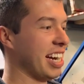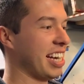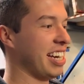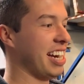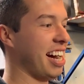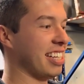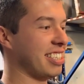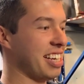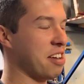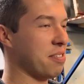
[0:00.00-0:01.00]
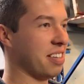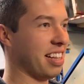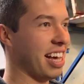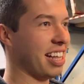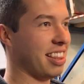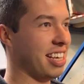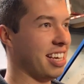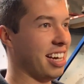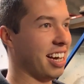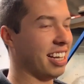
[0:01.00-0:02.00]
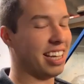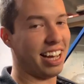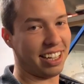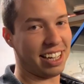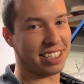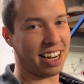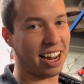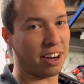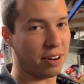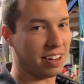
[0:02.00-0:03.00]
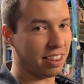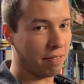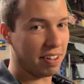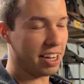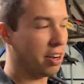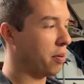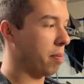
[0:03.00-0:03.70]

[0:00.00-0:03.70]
cannot sound like the LS that I heard in the video.